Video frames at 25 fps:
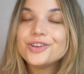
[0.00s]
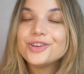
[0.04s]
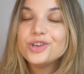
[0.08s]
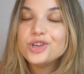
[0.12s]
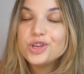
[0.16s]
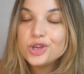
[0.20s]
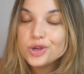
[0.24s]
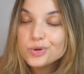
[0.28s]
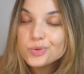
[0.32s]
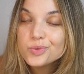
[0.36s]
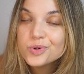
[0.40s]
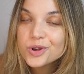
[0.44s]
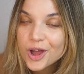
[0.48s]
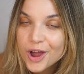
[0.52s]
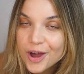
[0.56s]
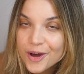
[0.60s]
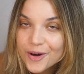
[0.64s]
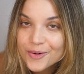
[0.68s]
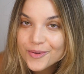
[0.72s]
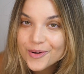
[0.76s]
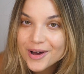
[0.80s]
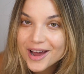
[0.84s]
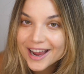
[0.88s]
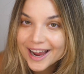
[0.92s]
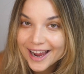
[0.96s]
you
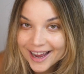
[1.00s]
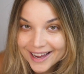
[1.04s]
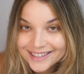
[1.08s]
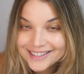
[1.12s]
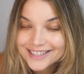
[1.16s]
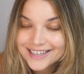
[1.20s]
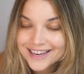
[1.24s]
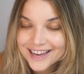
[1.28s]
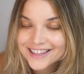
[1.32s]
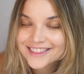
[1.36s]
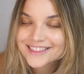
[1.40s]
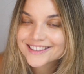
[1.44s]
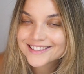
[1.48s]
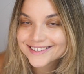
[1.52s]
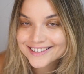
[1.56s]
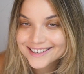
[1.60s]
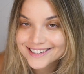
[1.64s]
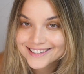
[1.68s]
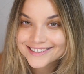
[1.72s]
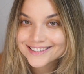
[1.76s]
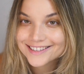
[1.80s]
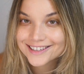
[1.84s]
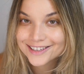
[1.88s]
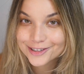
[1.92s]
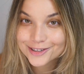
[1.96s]
know I had to get this
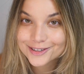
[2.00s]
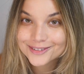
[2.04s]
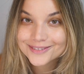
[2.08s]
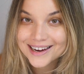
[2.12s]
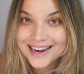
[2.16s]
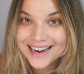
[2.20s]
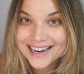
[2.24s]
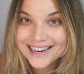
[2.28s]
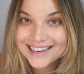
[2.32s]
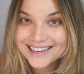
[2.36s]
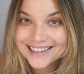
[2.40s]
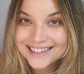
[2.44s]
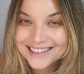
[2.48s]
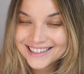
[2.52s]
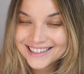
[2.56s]
concealer right.